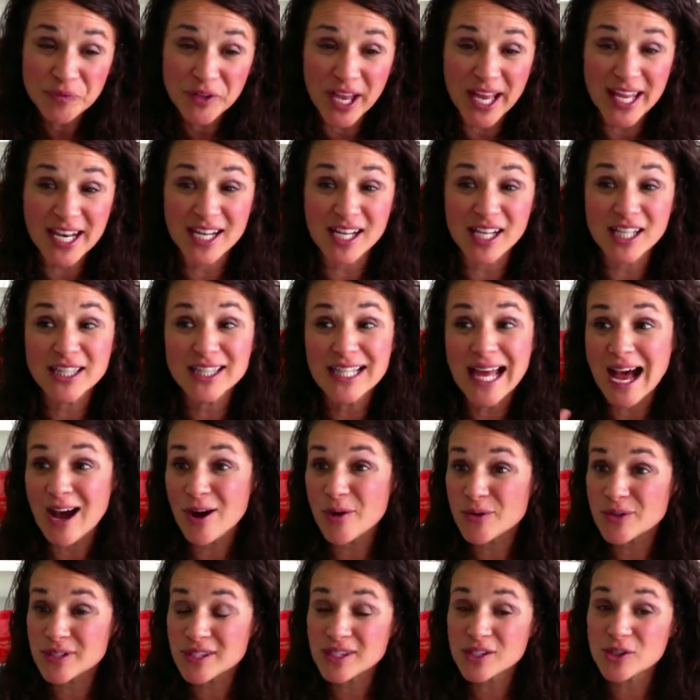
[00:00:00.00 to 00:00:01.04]
and
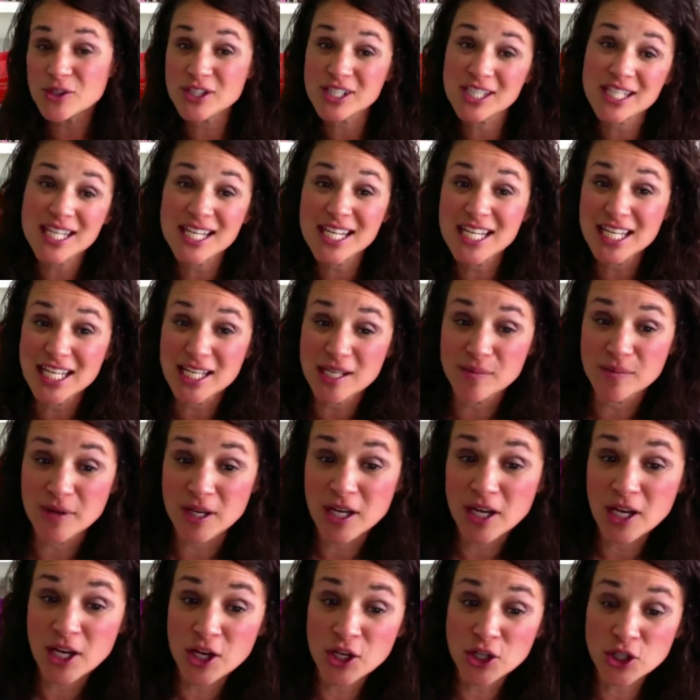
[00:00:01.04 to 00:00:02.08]
allows their team
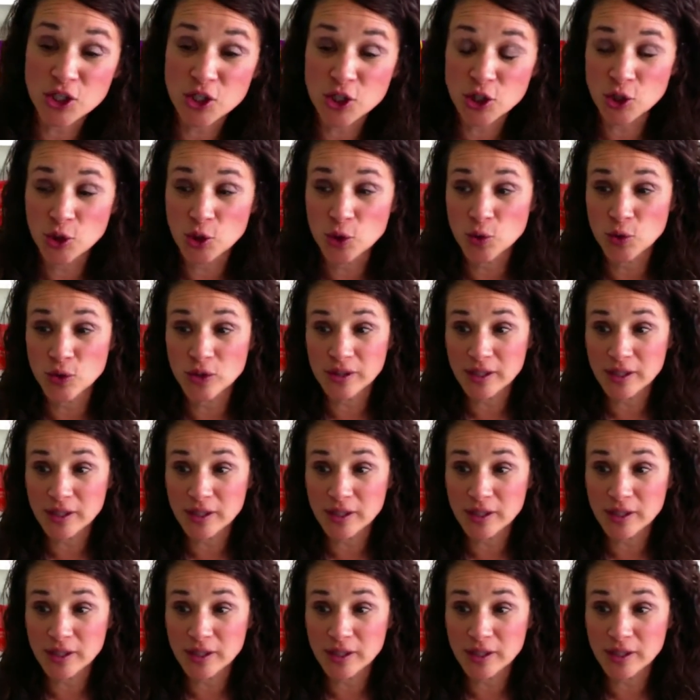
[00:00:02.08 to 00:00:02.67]
to